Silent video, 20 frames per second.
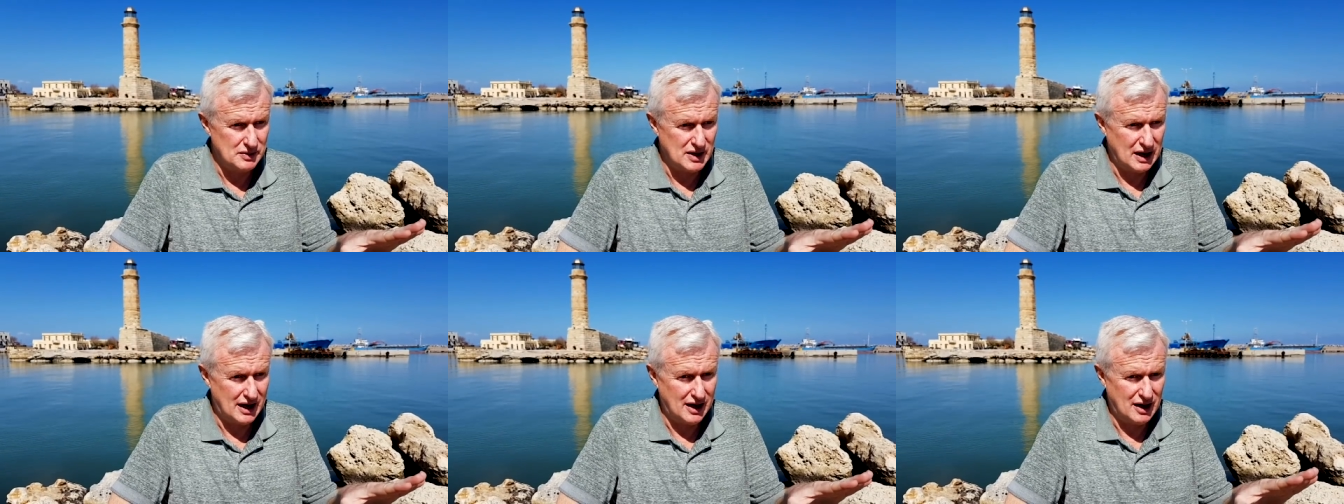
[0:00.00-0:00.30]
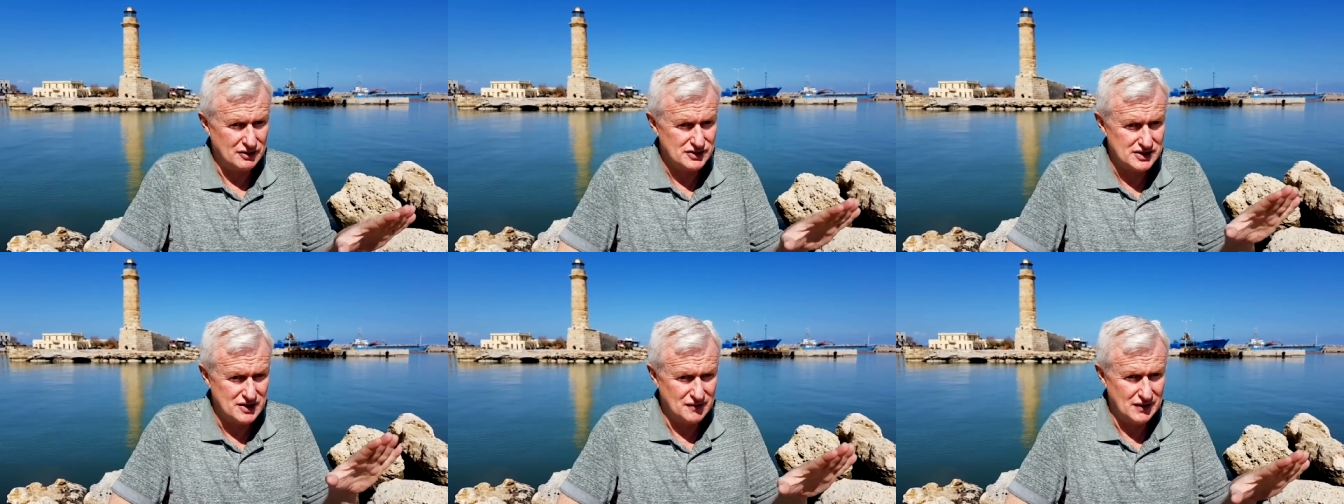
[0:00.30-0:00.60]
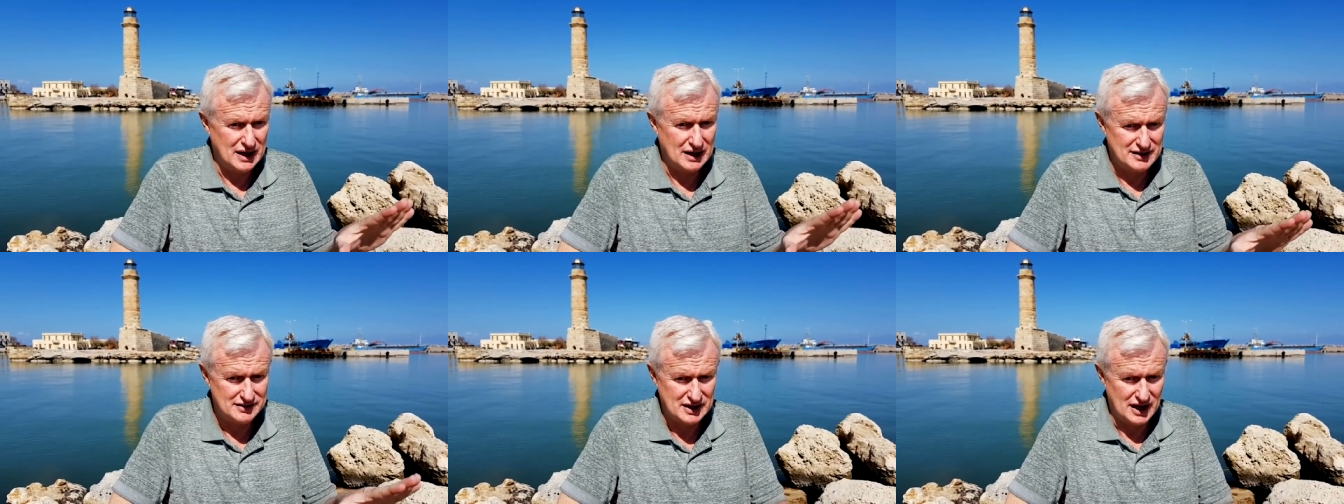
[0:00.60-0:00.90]
our
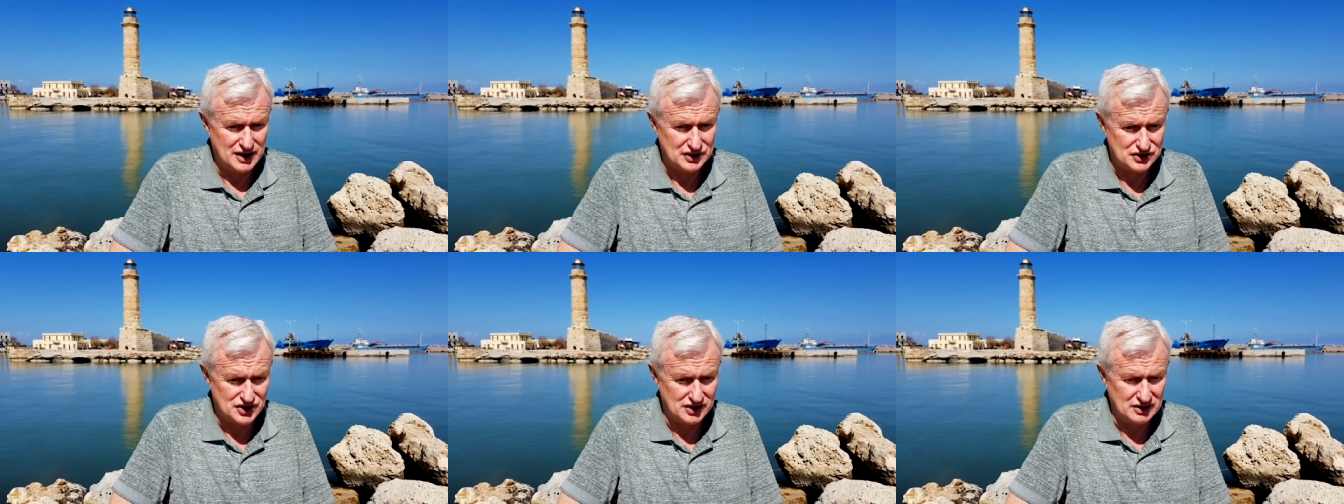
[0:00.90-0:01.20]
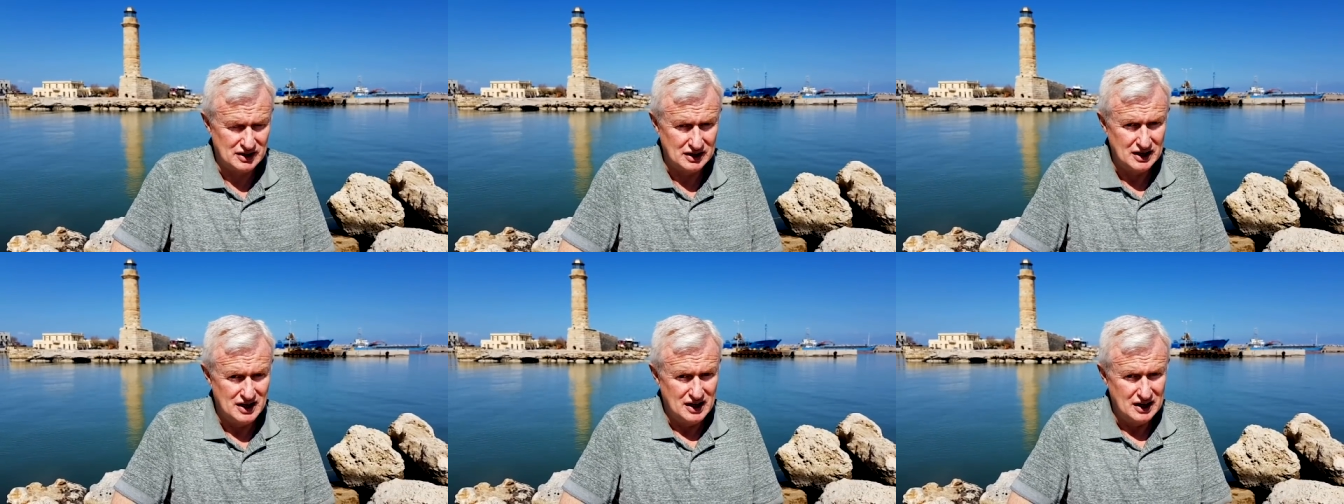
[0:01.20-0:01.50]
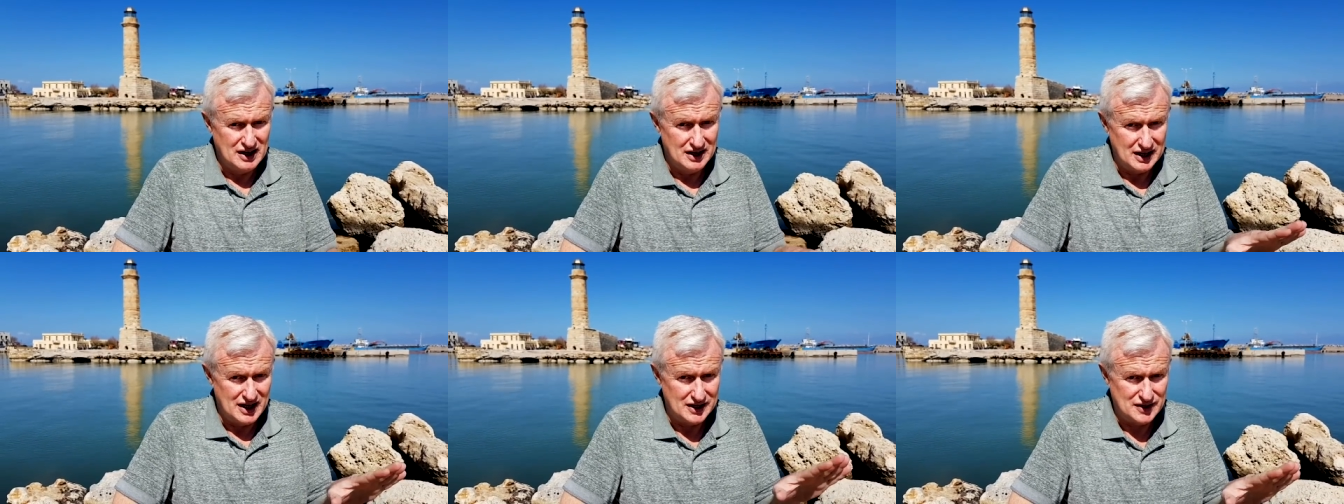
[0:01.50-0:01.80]
civilization
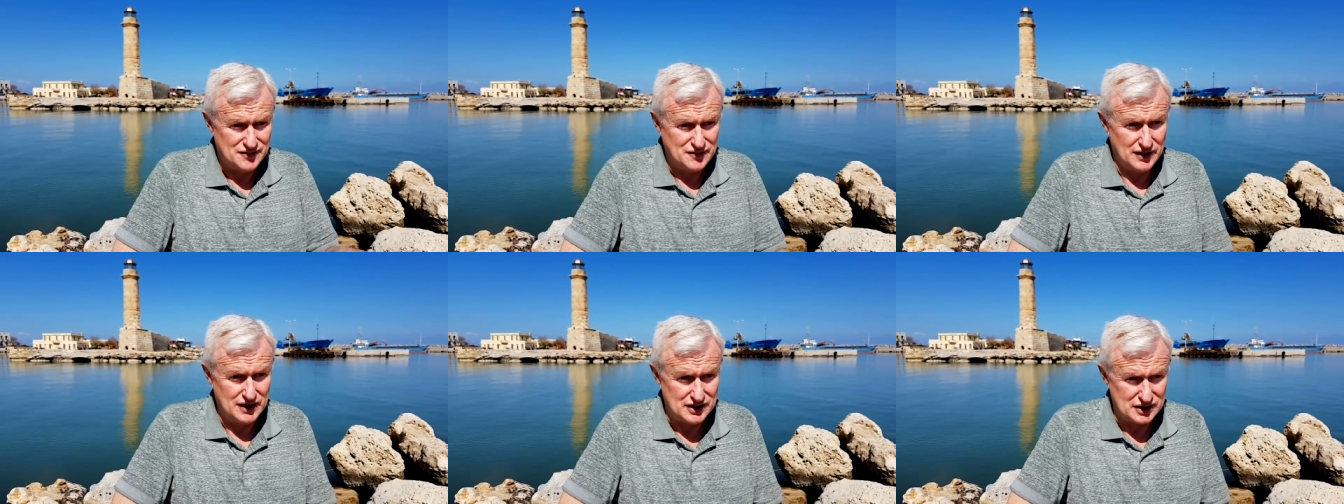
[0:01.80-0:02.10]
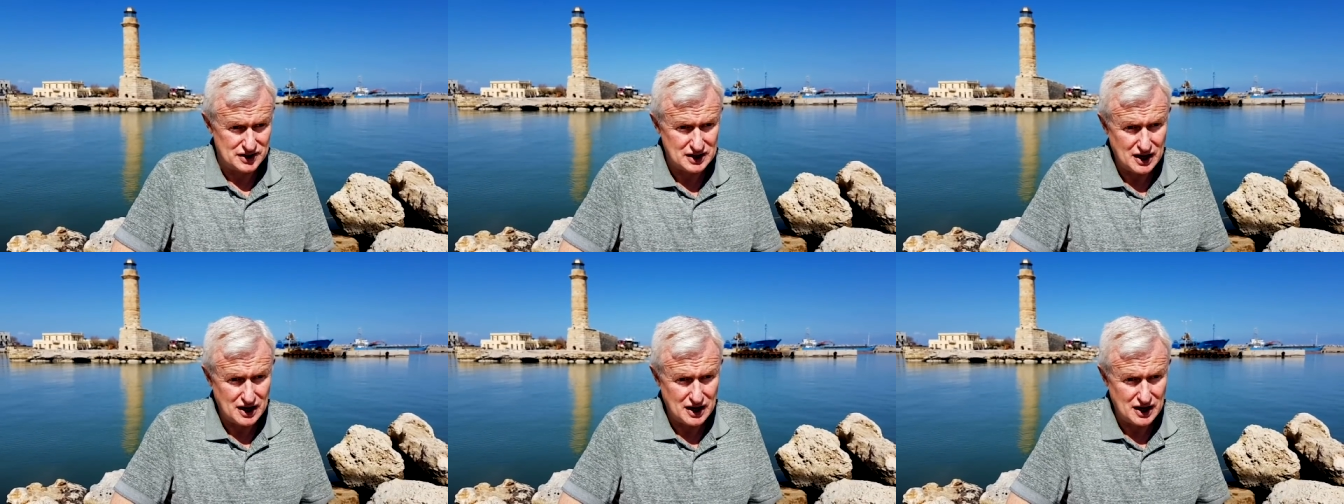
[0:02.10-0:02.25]
is finished.